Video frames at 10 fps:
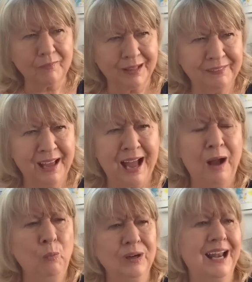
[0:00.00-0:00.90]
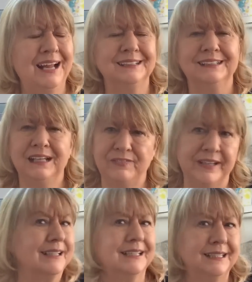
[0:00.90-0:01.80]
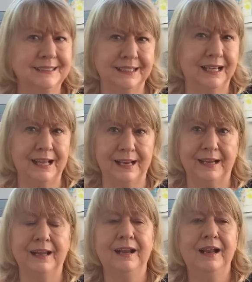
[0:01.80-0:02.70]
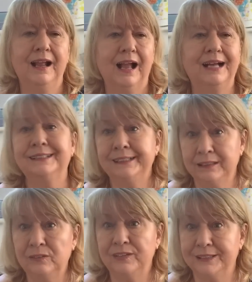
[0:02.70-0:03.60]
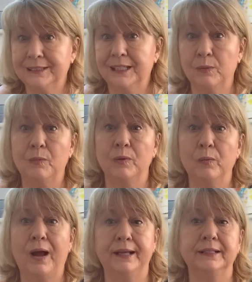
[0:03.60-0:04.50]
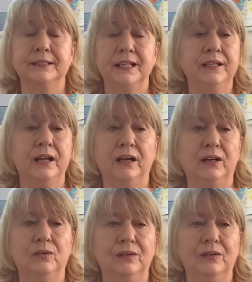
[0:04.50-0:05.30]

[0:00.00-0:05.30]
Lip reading: that I would like to live in is Italy. I did love Italy when we went, you know.